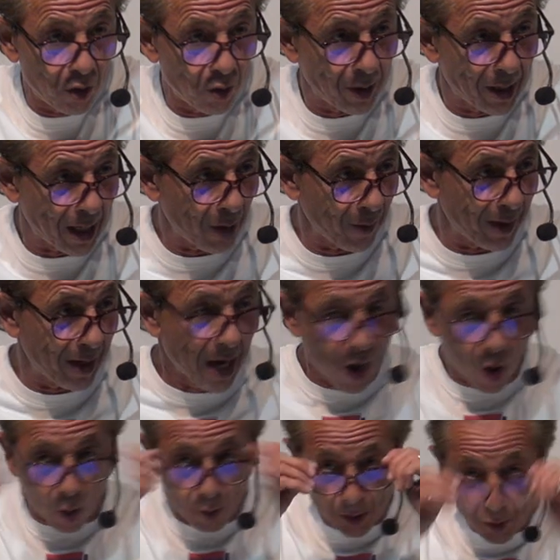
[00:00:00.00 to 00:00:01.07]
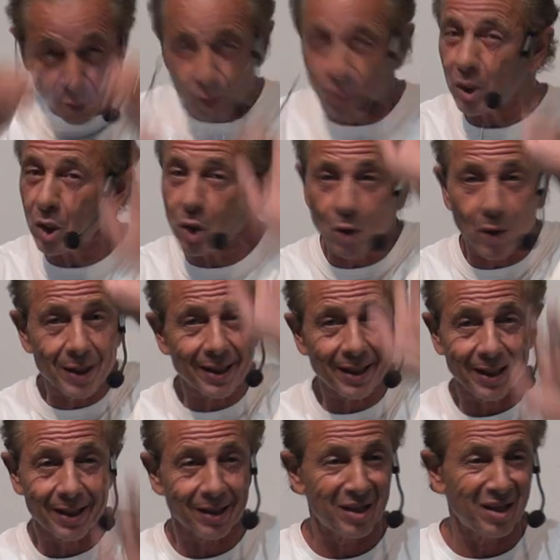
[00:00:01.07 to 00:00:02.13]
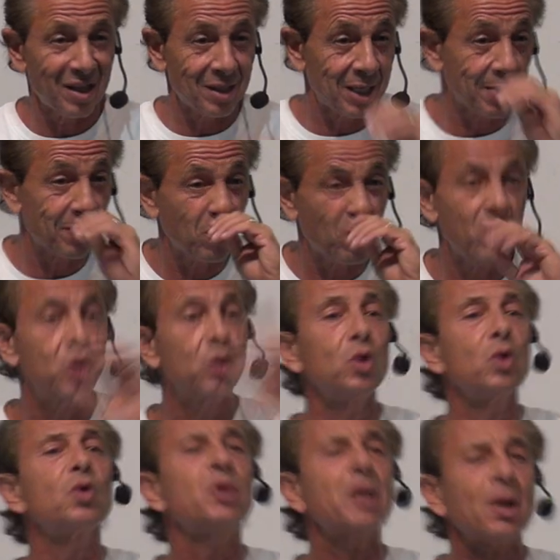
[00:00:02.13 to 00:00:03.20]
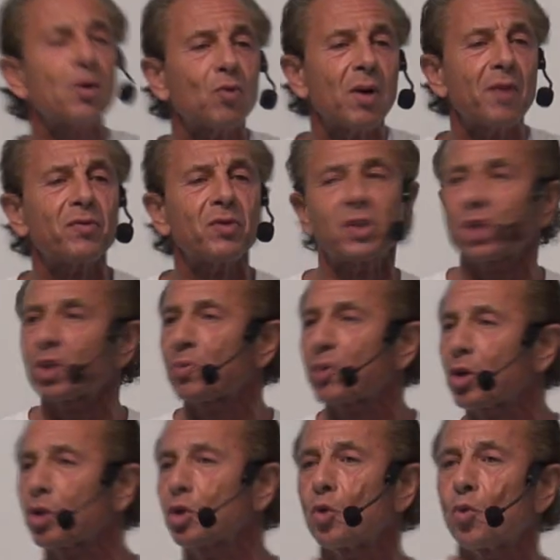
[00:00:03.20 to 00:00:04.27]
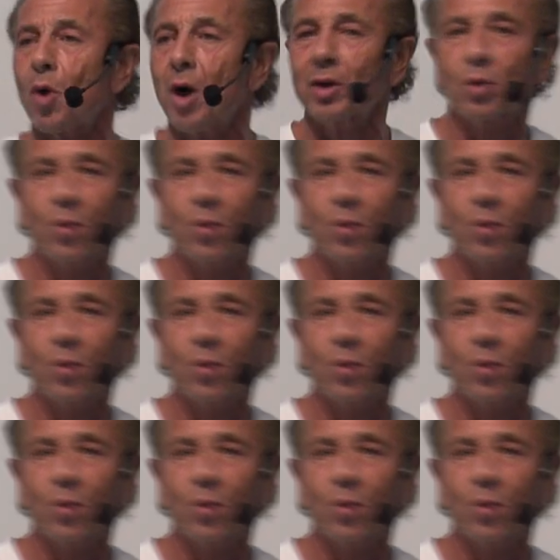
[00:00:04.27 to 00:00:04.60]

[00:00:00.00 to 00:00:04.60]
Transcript: you carry. Only through the anointing can this happen. When you lose that reverence, it's because you walked